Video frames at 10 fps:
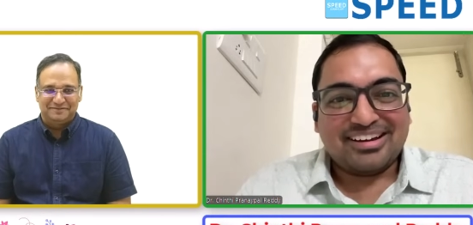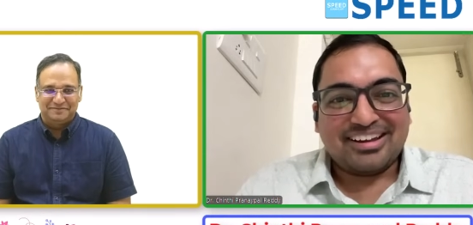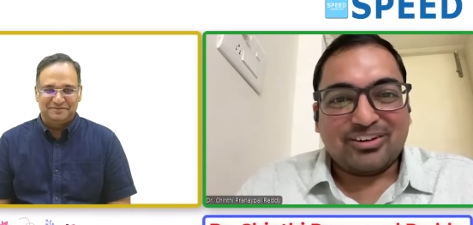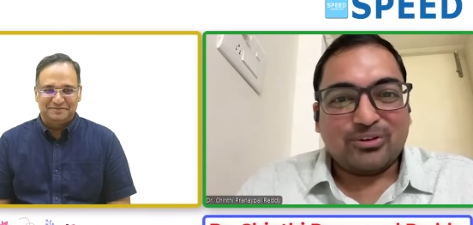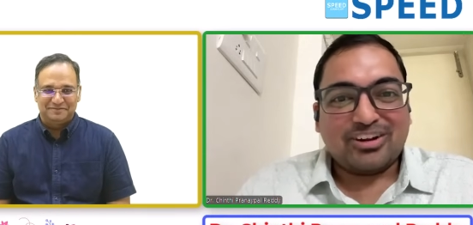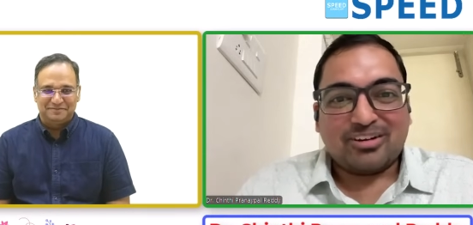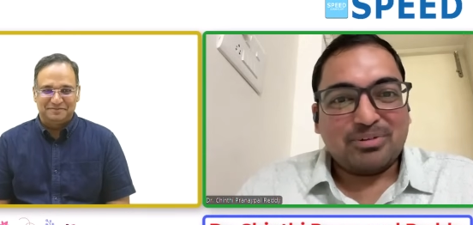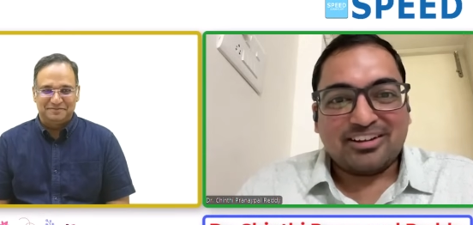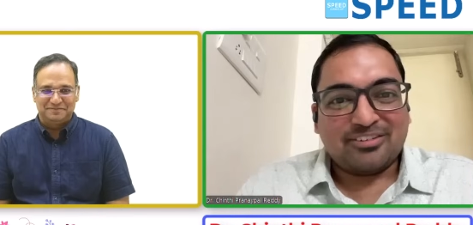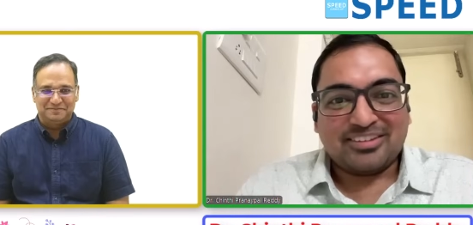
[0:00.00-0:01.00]
Speaker 1: I couldn't
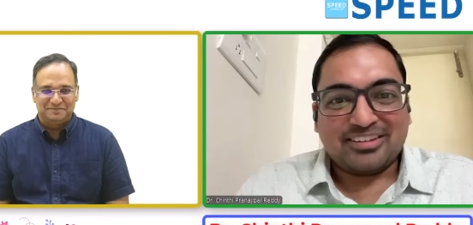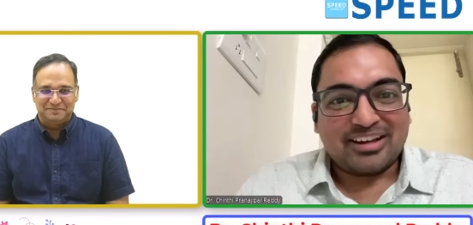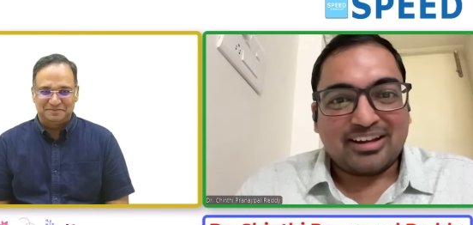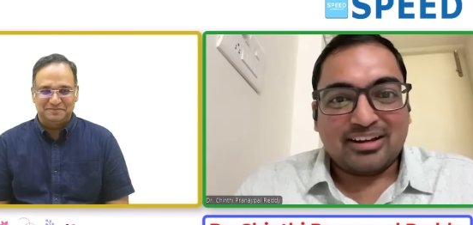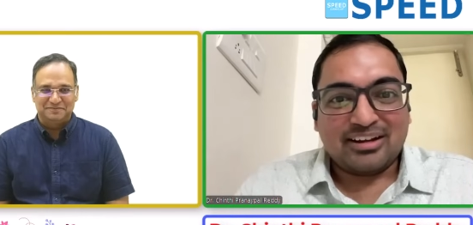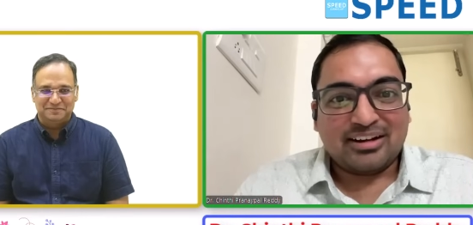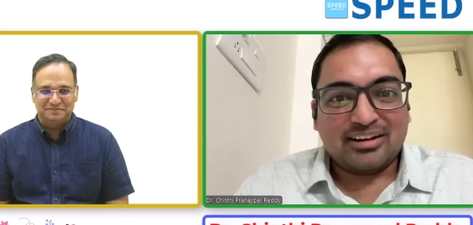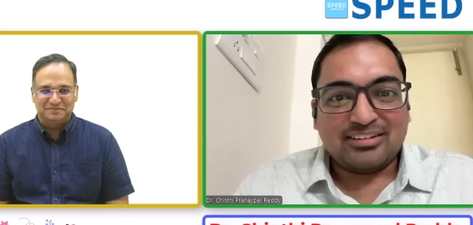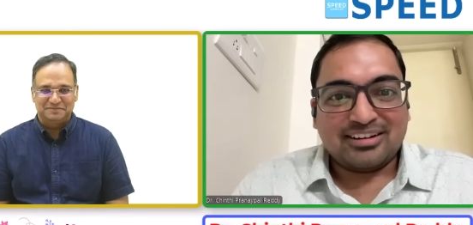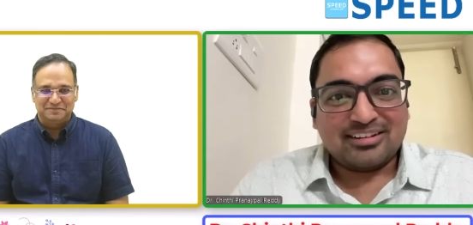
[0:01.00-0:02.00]
complete everything. I
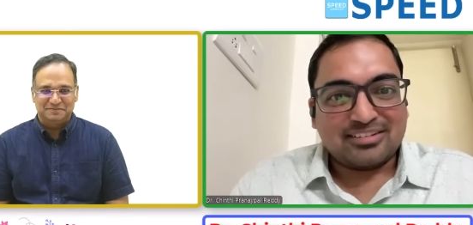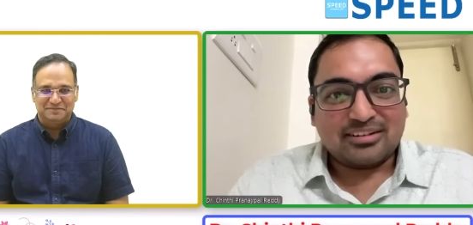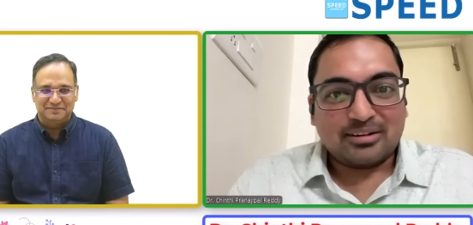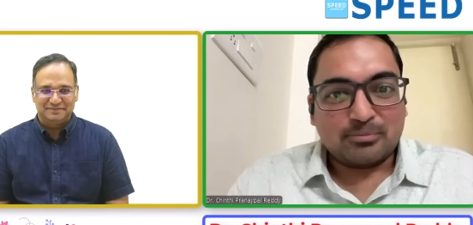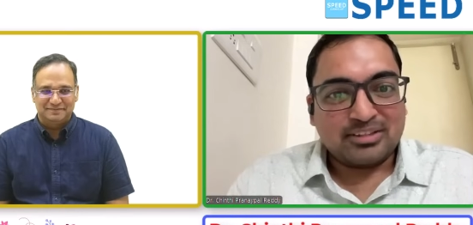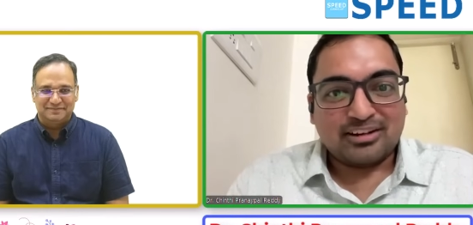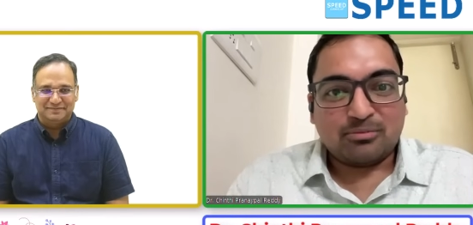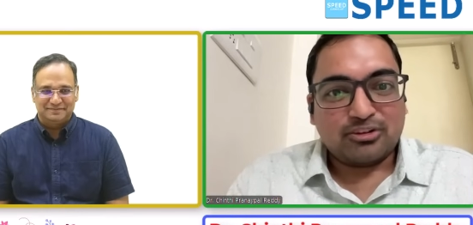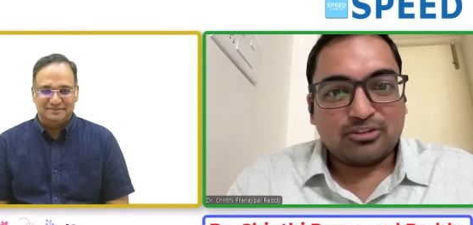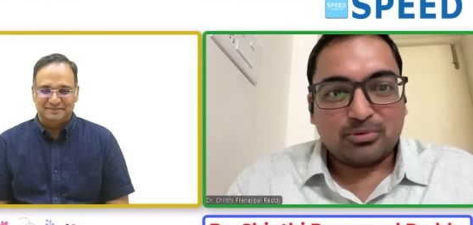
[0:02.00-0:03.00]
did general surgery, I mean general
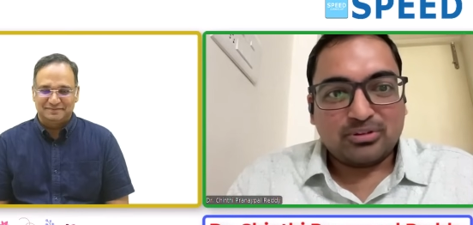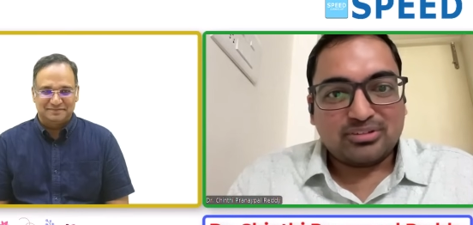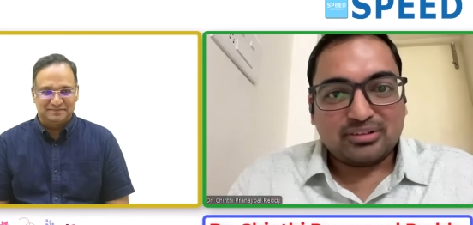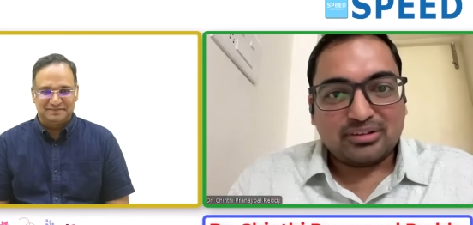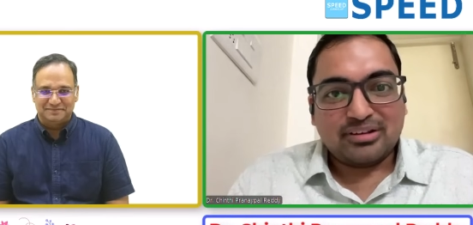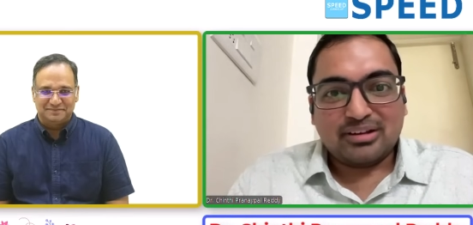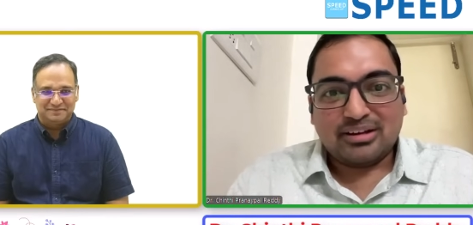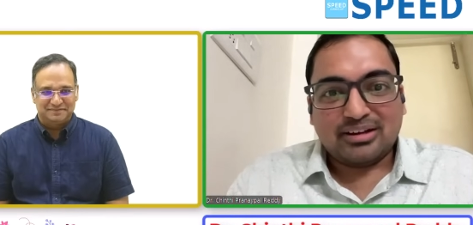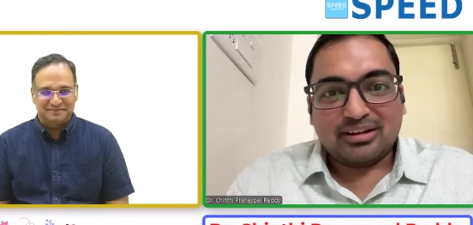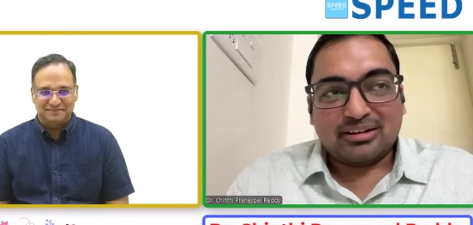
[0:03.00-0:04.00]
principles,
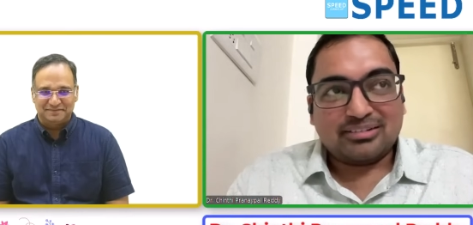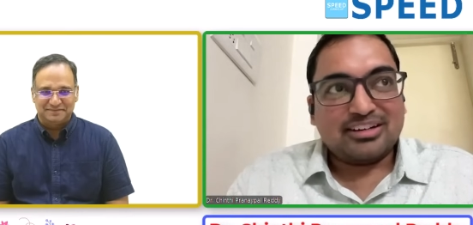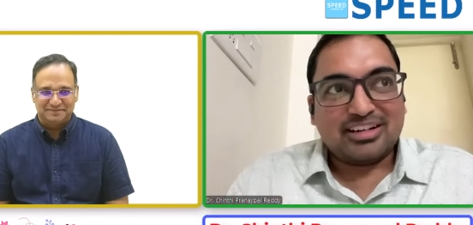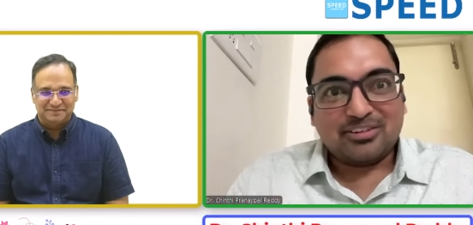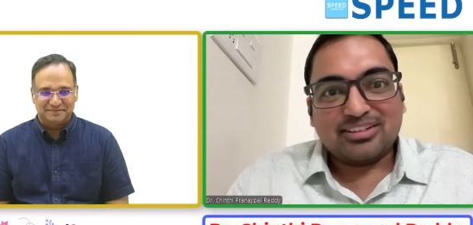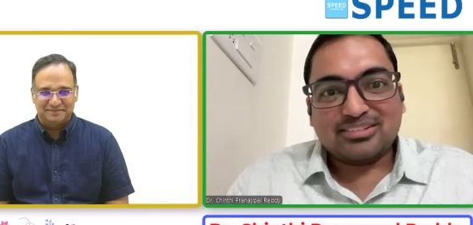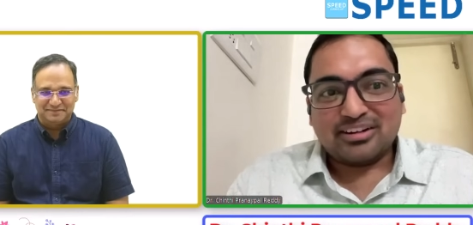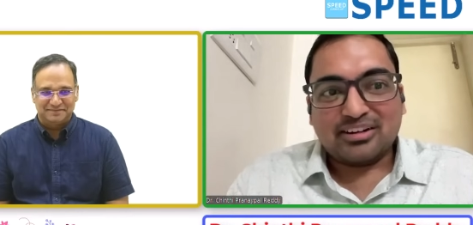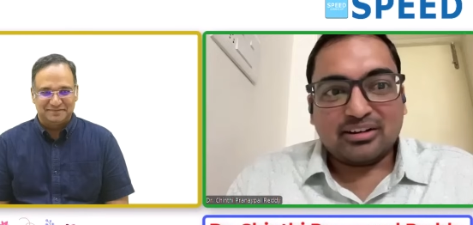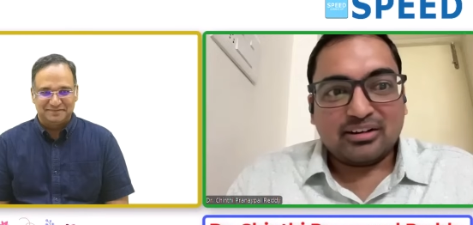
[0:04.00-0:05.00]
C T V S
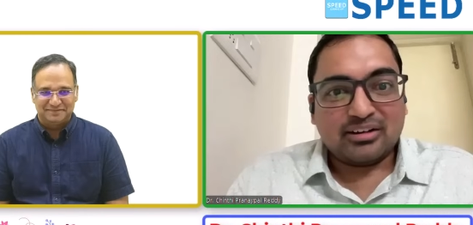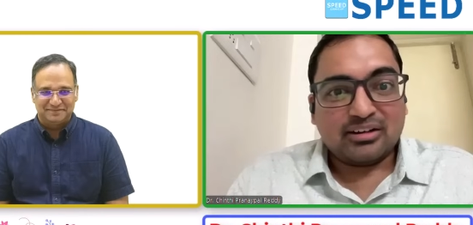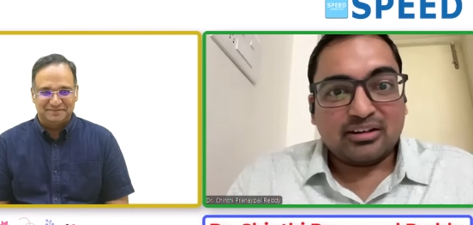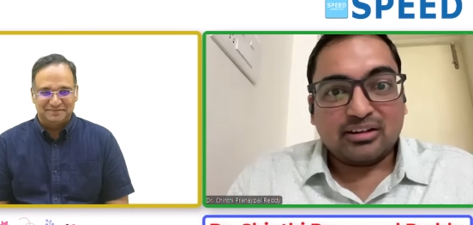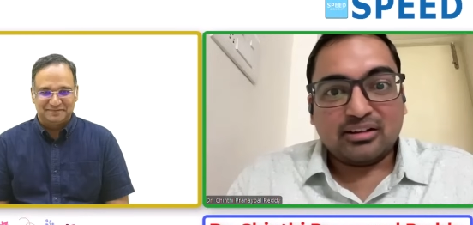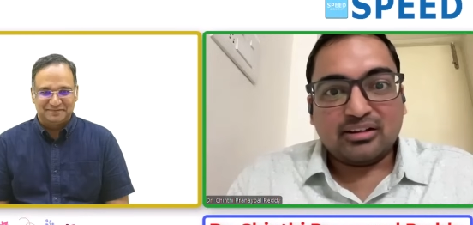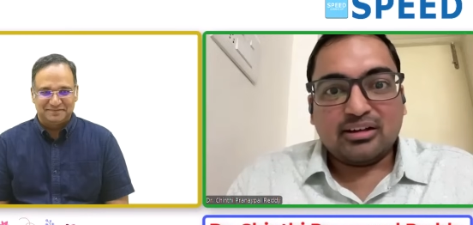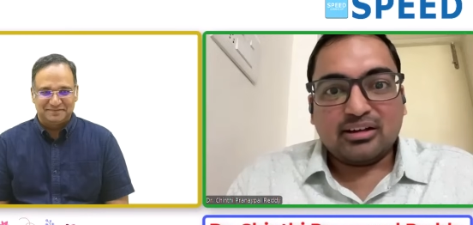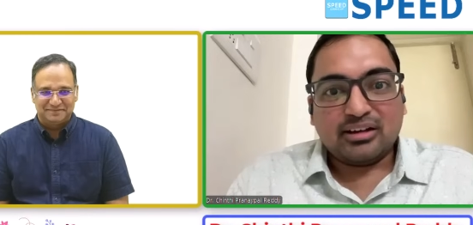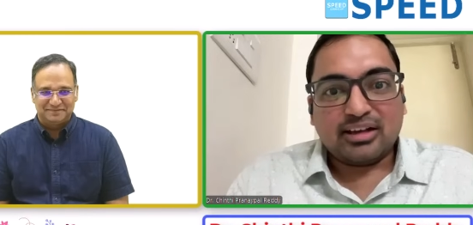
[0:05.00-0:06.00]
and uh,
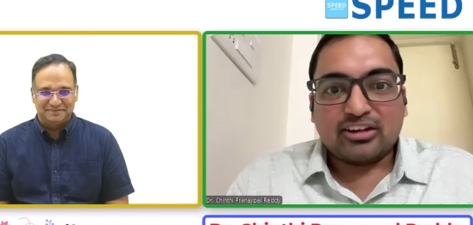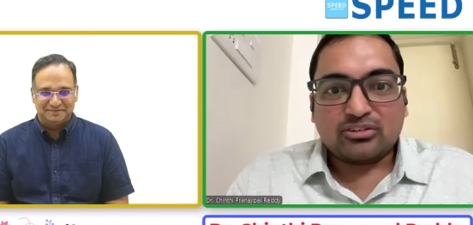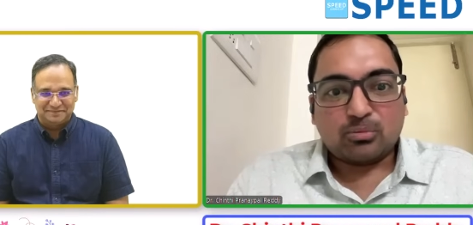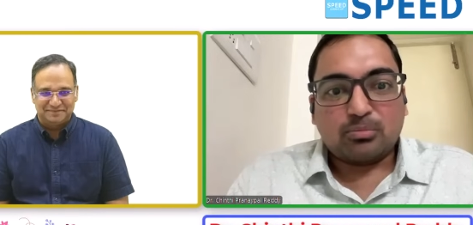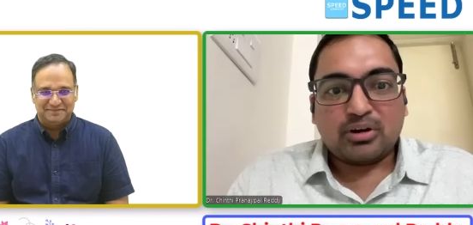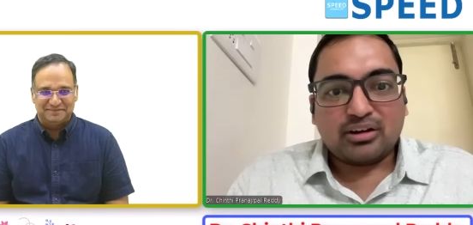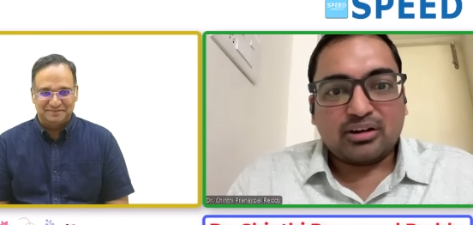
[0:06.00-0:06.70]
gastro part.